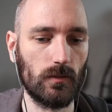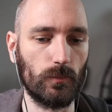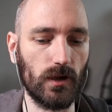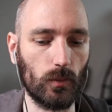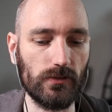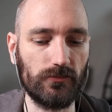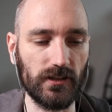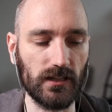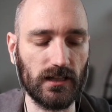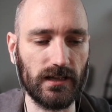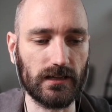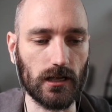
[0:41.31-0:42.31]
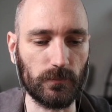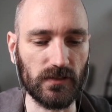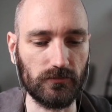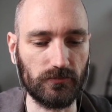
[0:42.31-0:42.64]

But we feel like update